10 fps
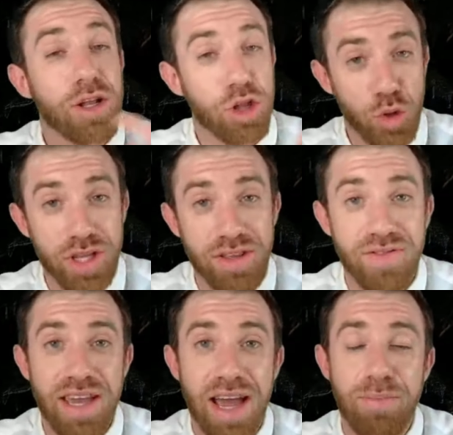including the
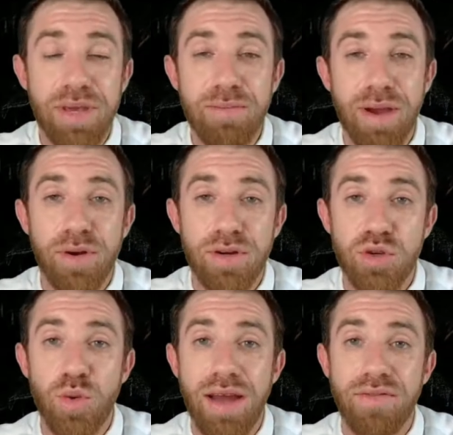VIP members
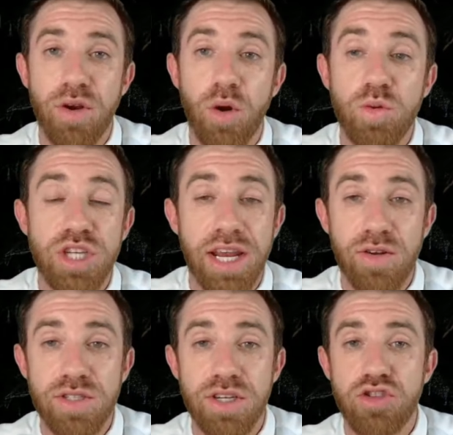who have their own
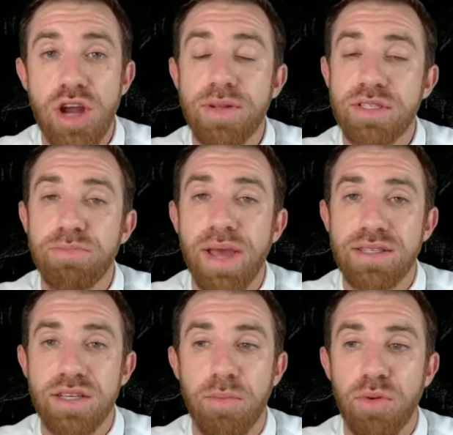channels and are dropping some
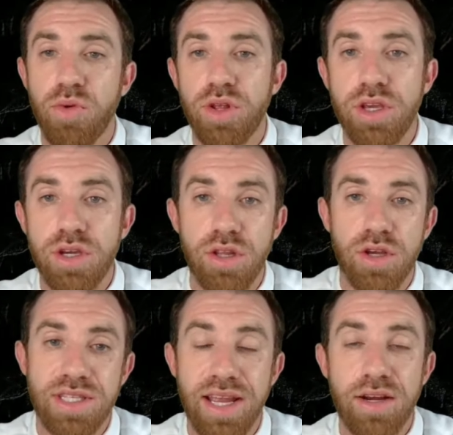bets. A couple really good
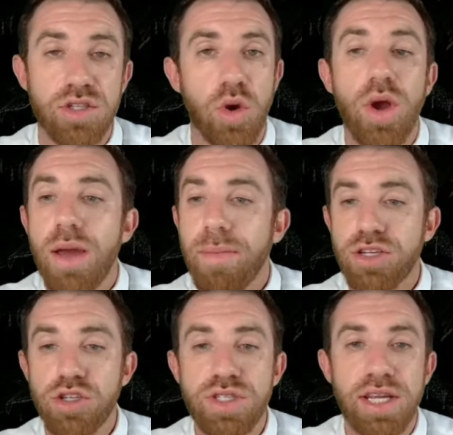looks there. So make
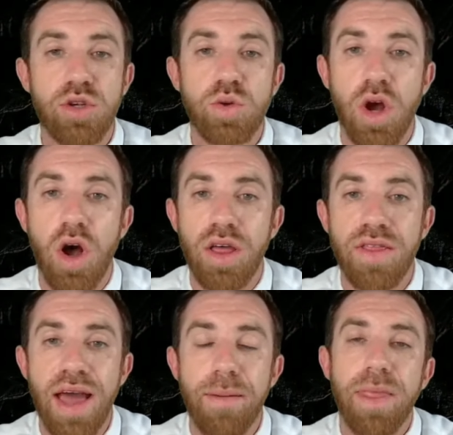sure you stay tuned to all of
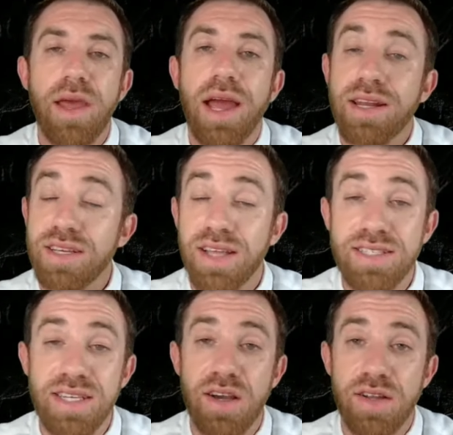that. And until I
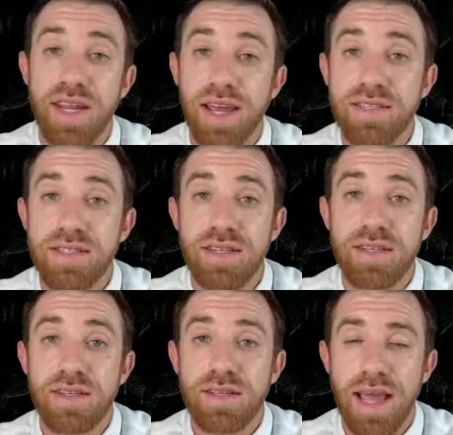see y'all next,
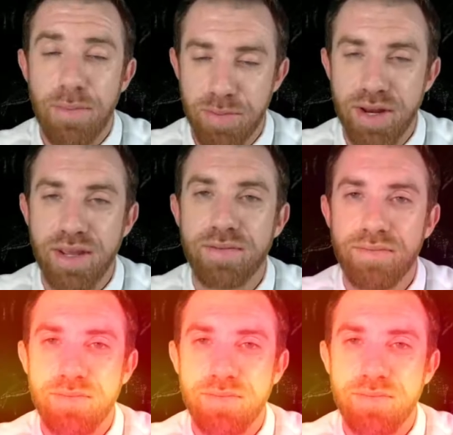happy betting.